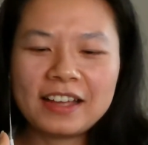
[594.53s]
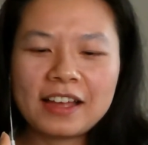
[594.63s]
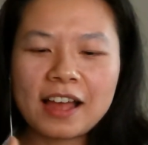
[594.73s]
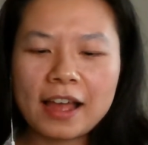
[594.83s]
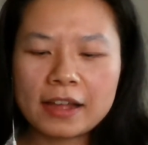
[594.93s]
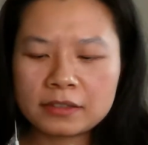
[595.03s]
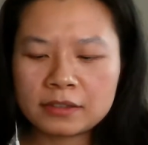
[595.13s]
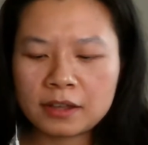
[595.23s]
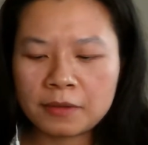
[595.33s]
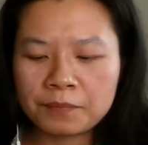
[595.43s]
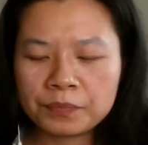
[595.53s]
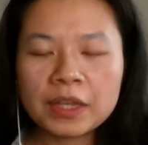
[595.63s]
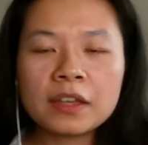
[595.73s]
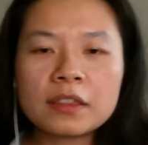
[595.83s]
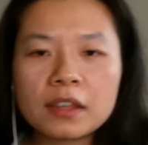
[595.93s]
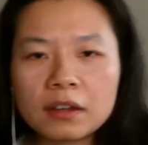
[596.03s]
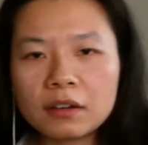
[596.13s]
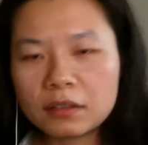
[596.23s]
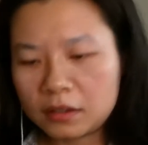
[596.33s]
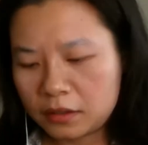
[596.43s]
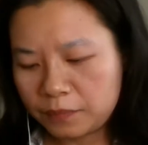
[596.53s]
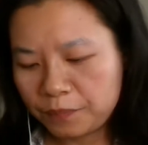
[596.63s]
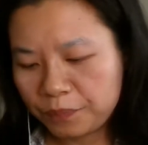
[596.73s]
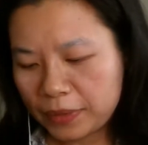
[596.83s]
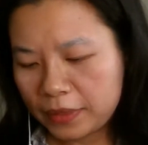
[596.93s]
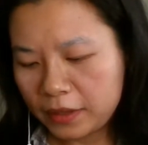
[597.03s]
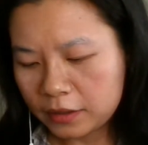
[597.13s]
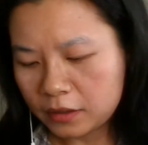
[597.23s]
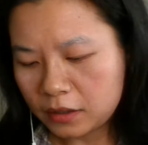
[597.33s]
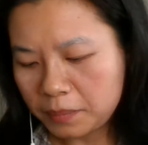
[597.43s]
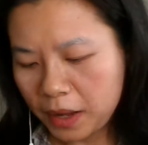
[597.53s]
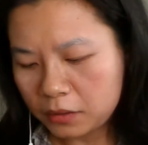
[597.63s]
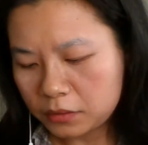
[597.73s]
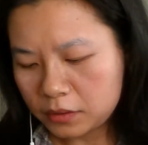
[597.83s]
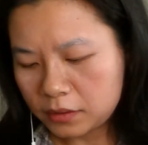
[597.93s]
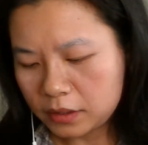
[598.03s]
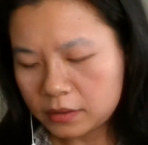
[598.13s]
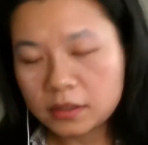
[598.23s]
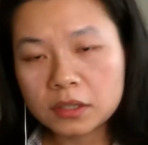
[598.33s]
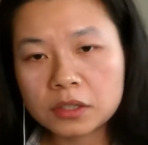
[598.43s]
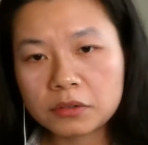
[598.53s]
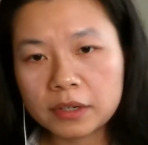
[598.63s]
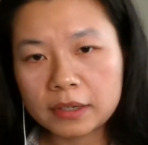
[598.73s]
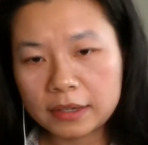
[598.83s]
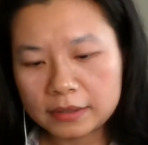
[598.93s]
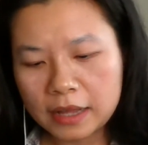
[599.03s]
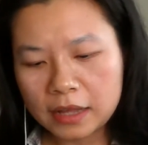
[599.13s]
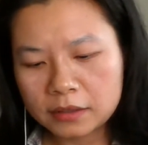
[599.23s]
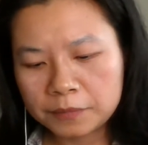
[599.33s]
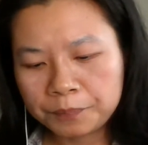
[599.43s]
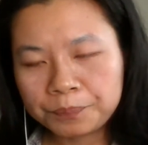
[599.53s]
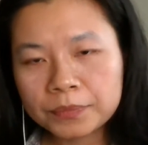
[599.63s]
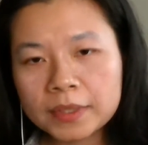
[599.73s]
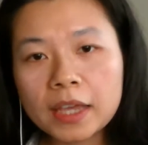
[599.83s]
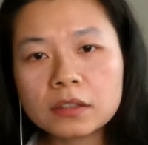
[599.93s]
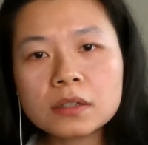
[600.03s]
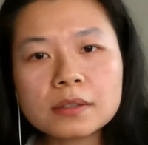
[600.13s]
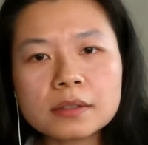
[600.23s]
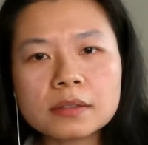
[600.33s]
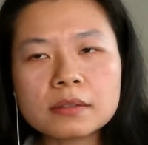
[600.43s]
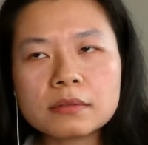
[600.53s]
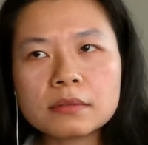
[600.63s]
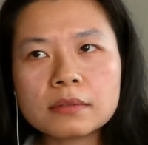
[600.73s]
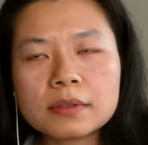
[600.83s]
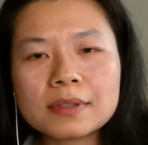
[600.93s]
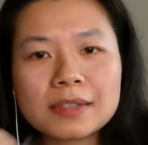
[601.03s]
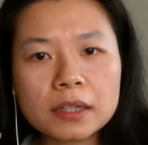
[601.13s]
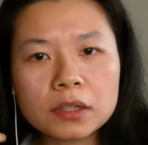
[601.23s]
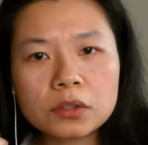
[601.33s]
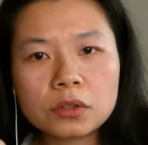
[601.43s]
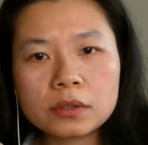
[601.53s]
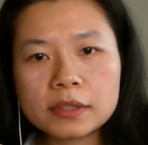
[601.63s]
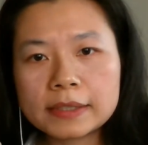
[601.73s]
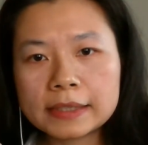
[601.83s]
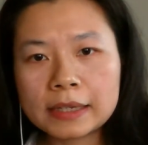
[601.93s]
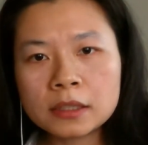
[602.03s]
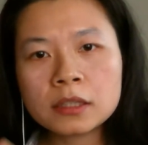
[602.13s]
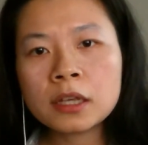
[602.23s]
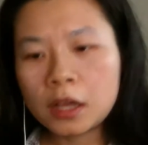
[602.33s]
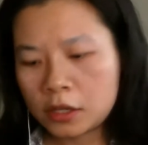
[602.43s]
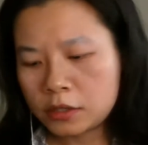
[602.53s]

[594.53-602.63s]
And the other thing about this sunscreen is that it doesn't stick to your skin. So